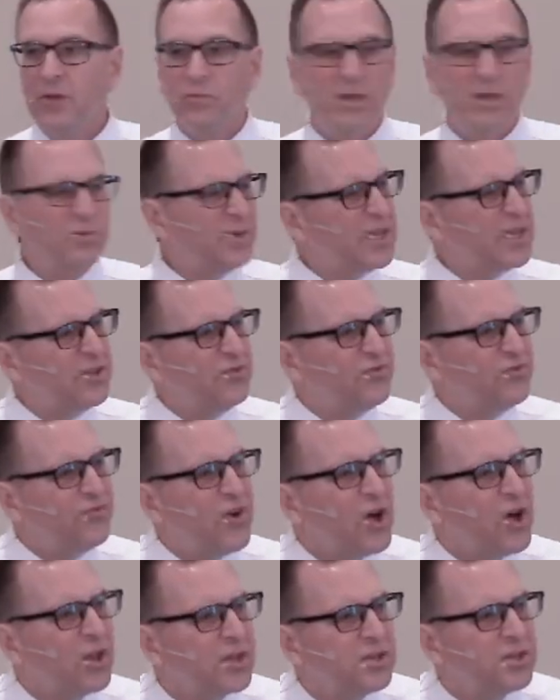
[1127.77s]
We, we can
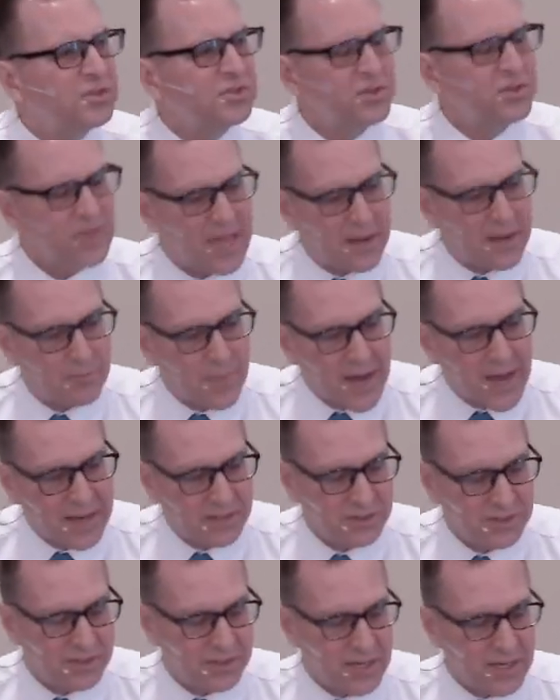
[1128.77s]
fall into that
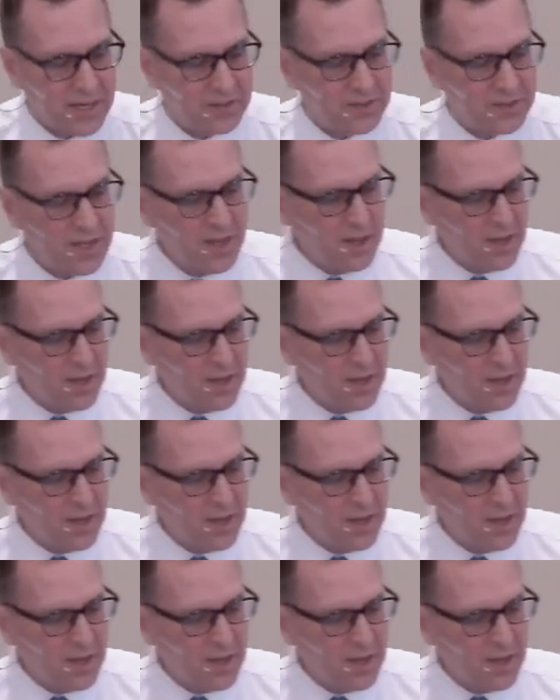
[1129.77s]
mindset.